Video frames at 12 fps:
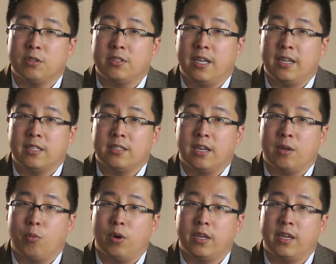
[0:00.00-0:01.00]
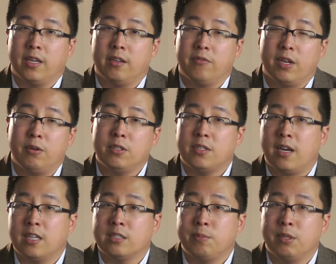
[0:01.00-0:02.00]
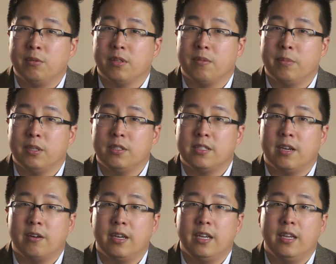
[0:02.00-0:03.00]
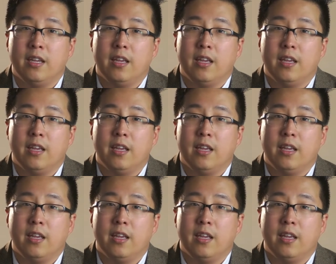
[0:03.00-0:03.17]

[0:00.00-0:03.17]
settings like working in a veterans hospital with the military,